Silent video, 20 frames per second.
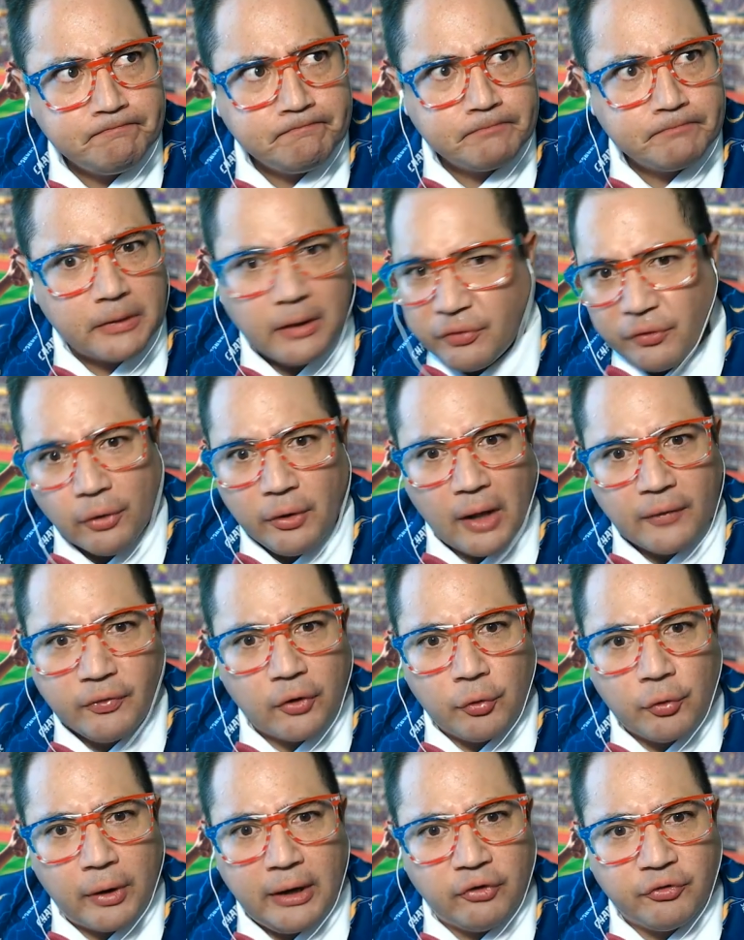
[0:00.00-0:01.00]
They're not the
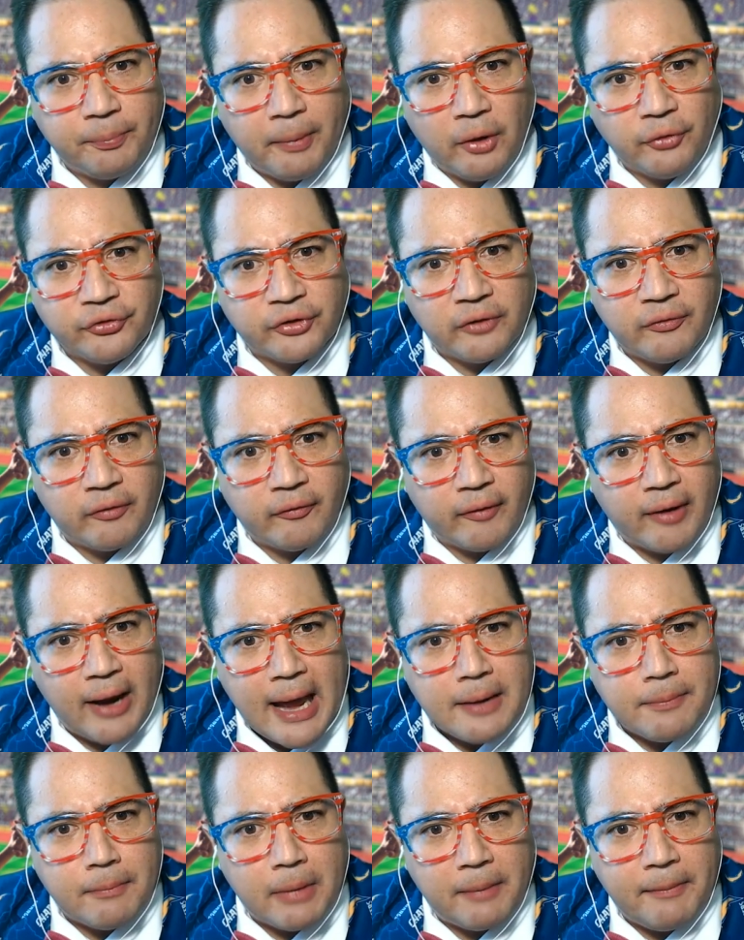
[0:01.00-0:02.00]
greatest balls I've ever
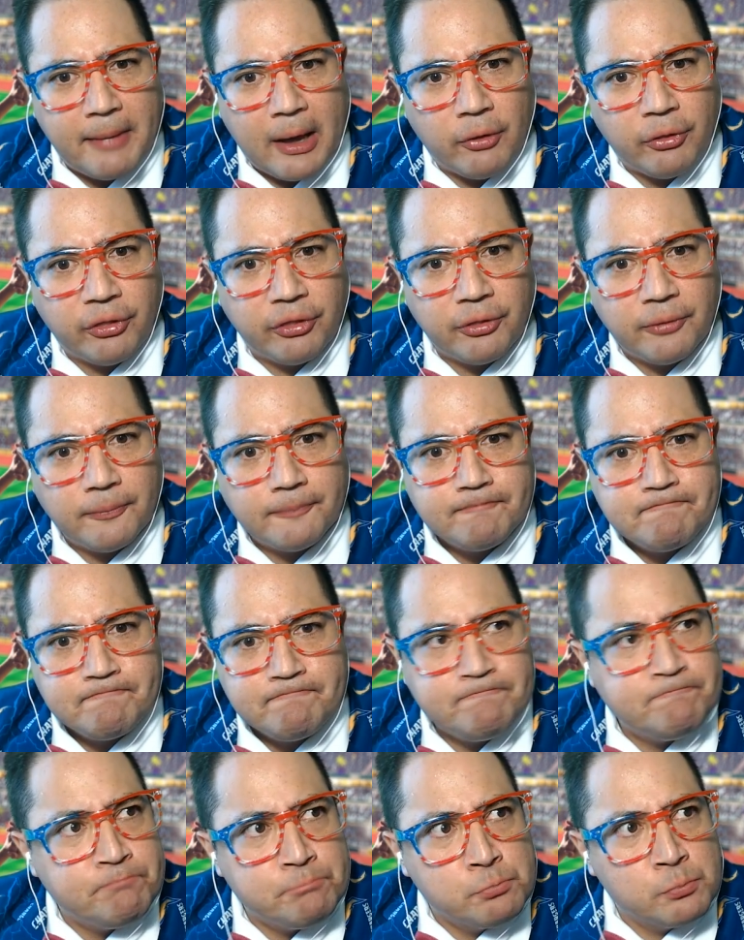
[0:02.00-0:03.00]
had in my mouth.
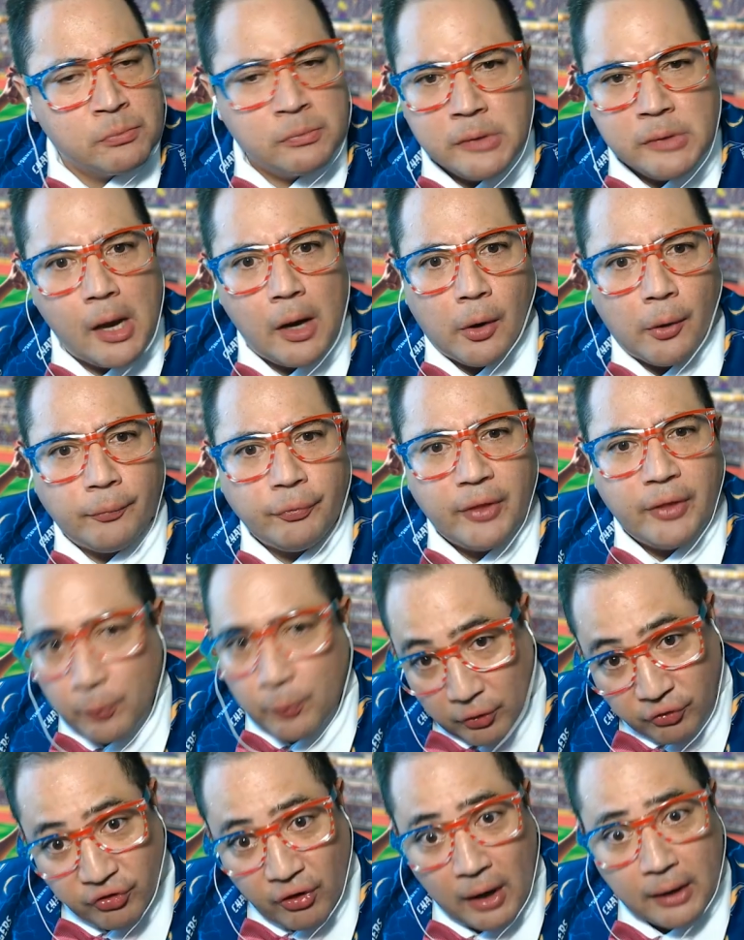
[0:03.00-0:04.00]
No, they were
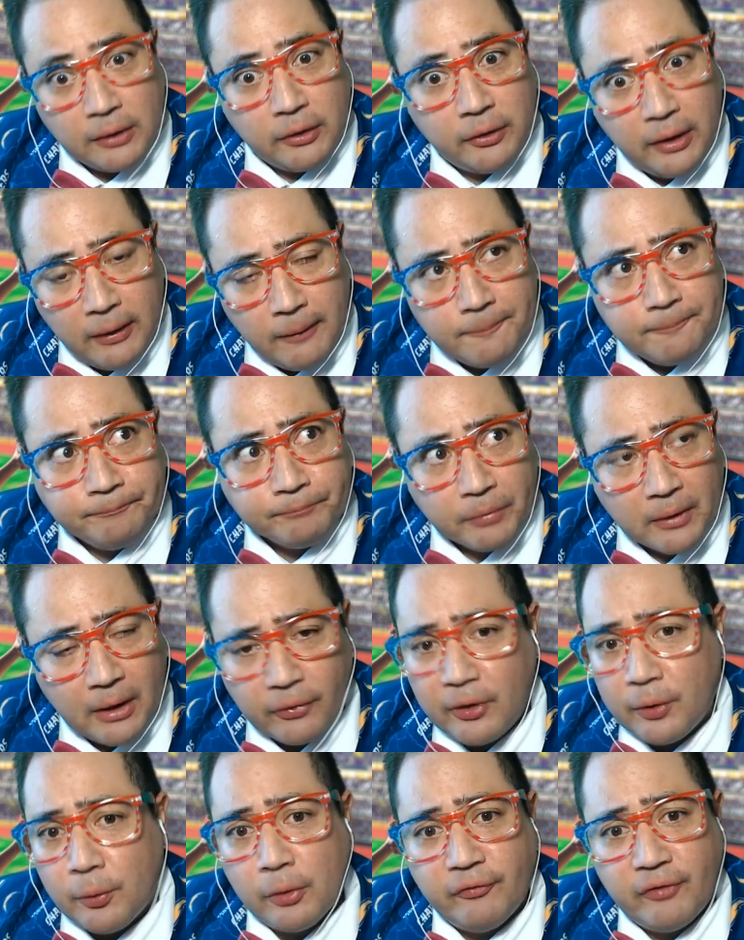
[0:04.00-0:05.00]
chocolatey. No,
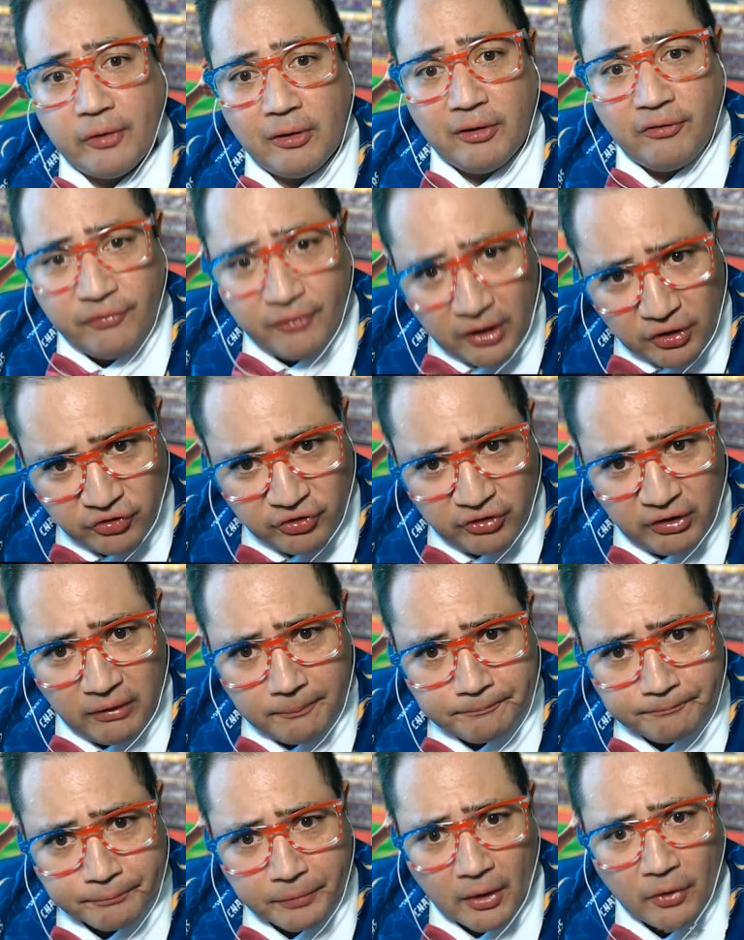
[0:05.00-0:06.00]
they were very fudgy.
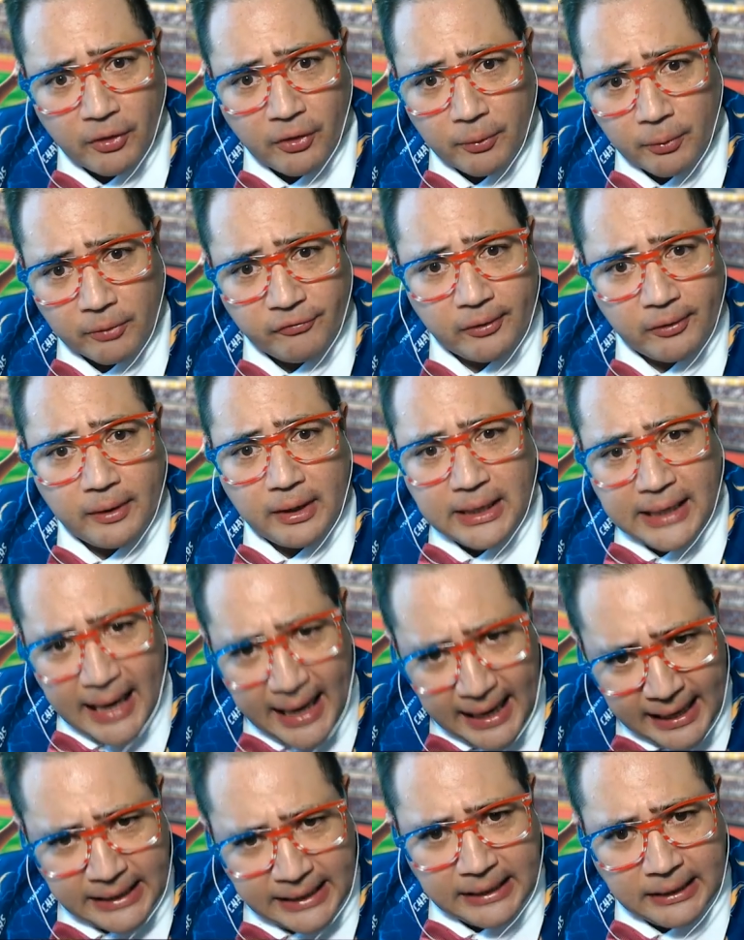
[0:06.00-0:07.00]
They were very
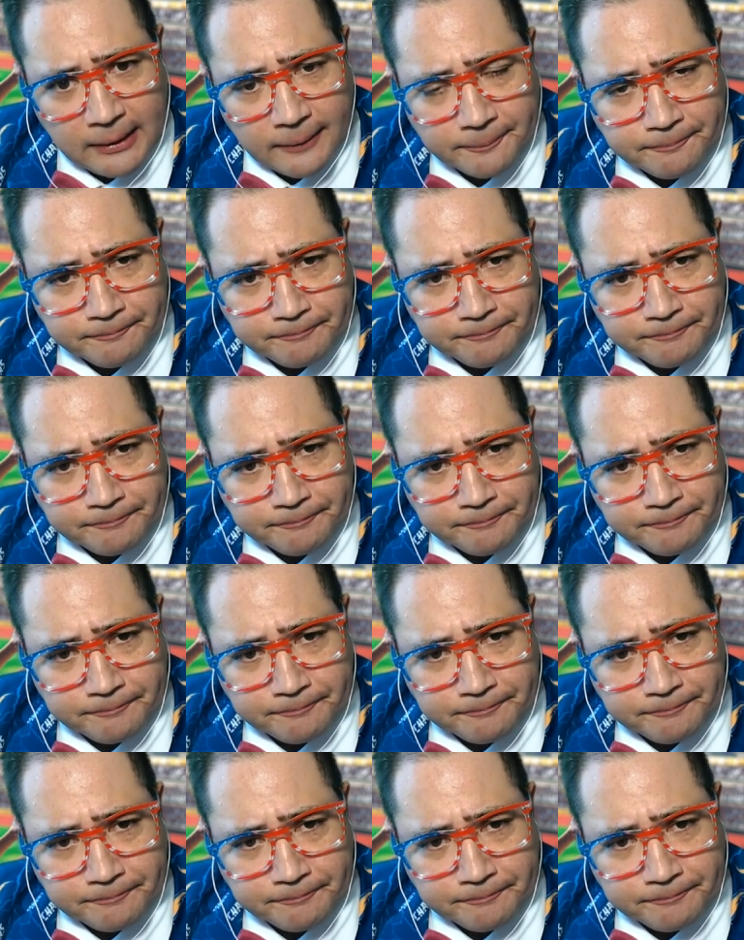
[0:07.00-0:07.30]
cakey.